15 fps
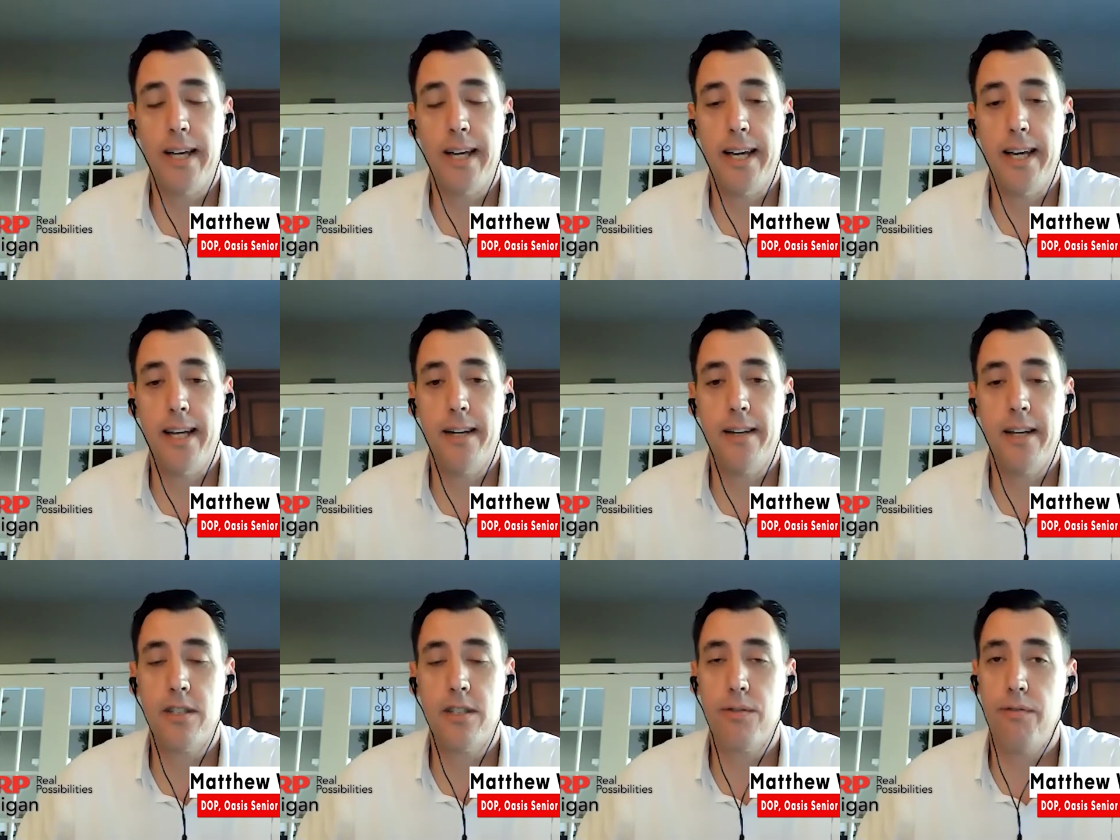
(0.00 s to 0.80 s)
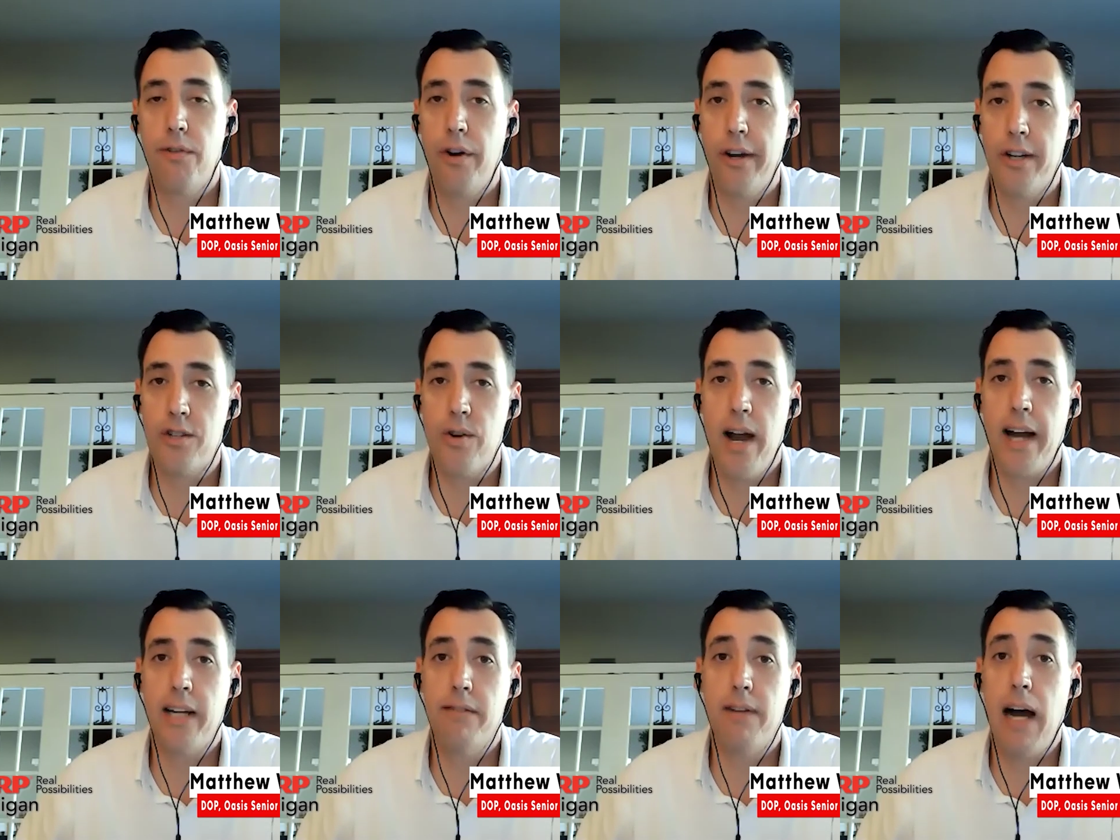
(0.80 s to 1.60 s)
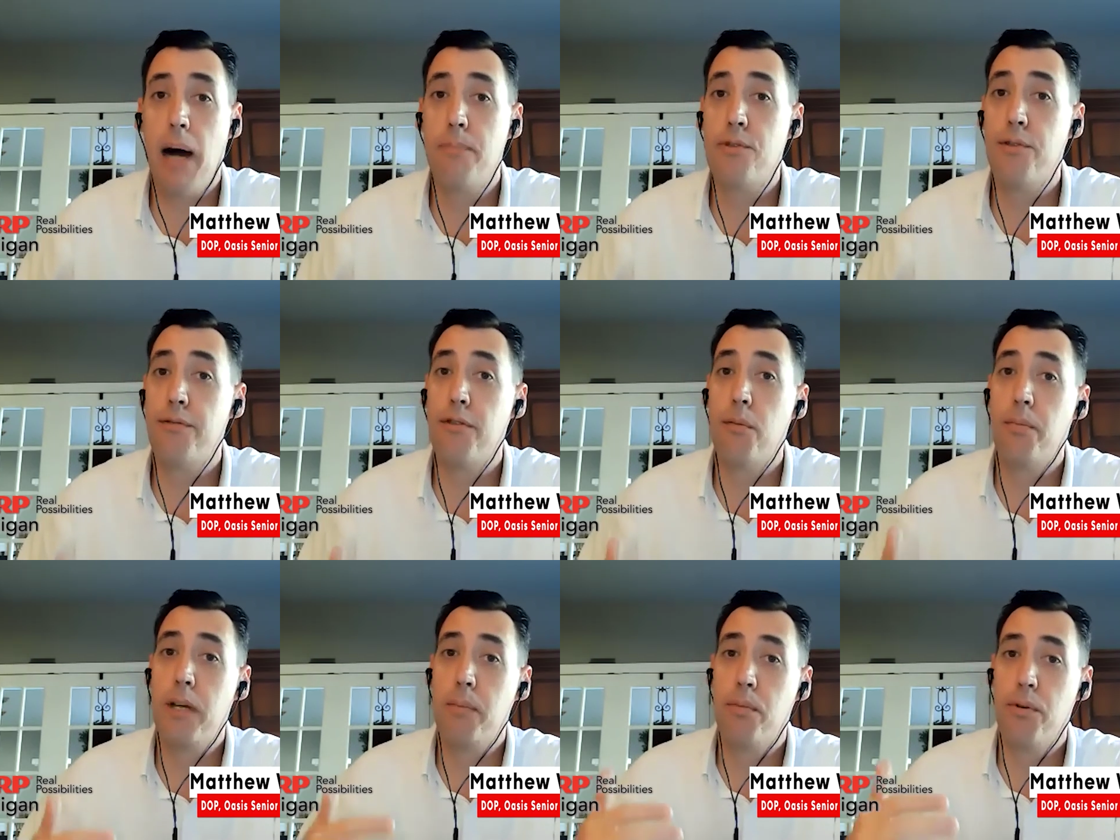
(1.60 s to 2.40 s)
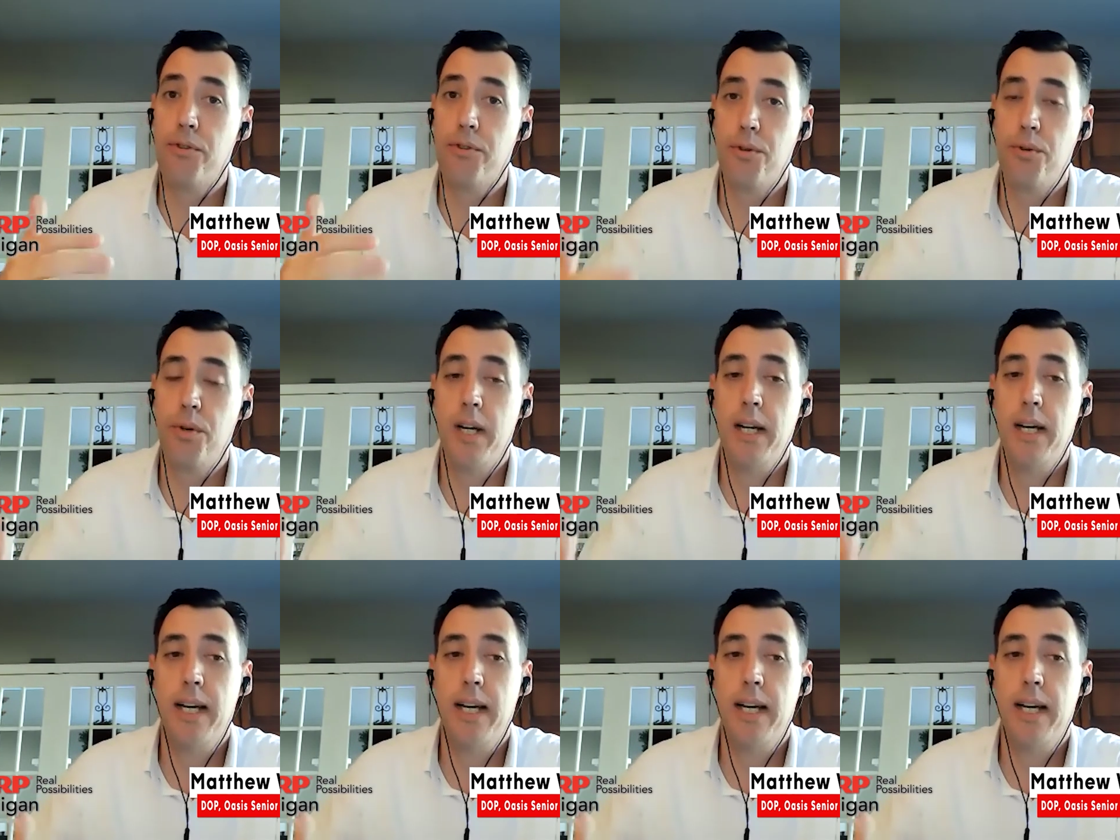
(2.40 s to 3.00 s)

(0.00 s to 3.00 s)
And that's a very attractive option for people to